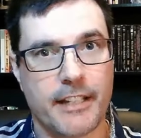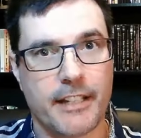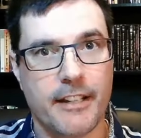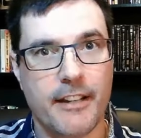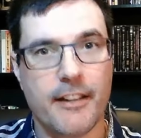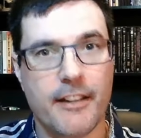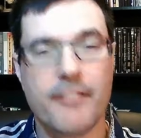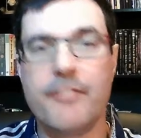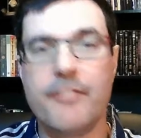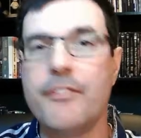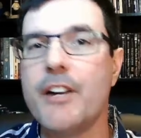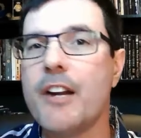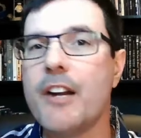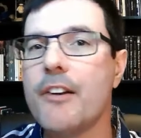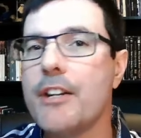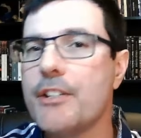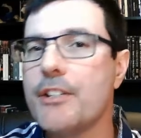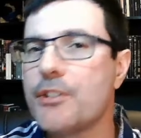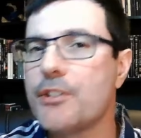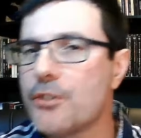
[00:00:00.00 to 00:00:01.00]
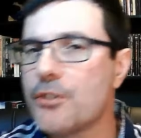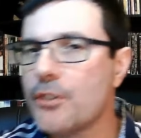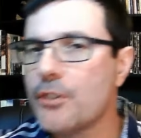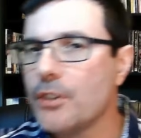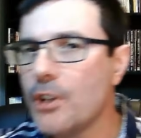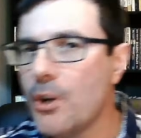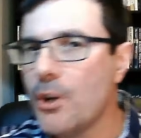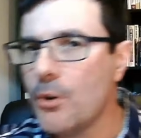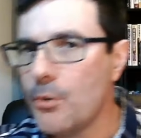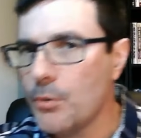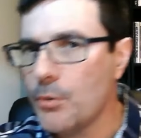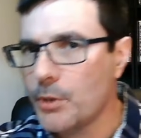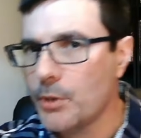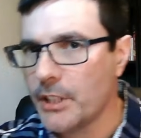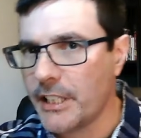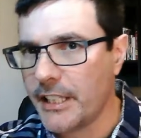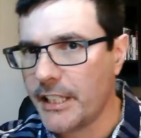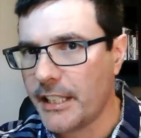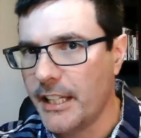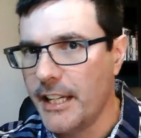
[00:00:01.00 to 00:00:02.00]
very slowly
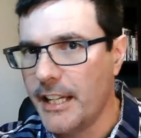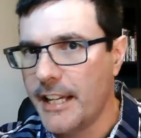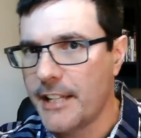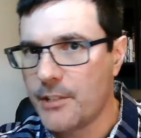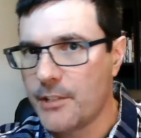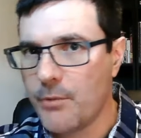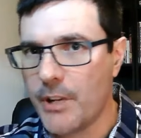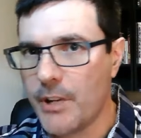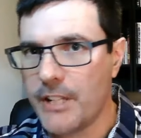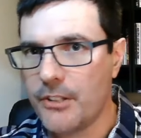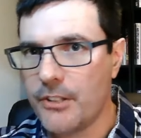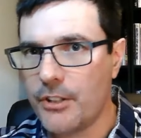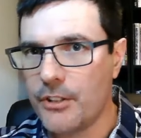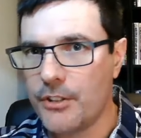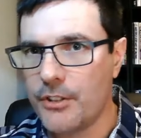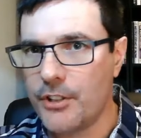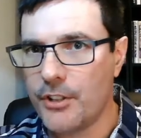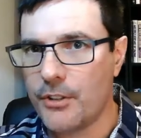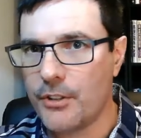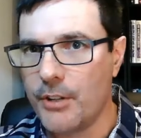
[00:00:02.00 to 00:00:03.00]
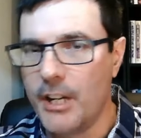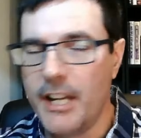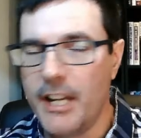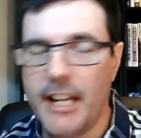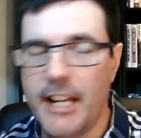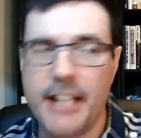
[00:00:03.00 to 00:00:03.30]
is what you can do. And you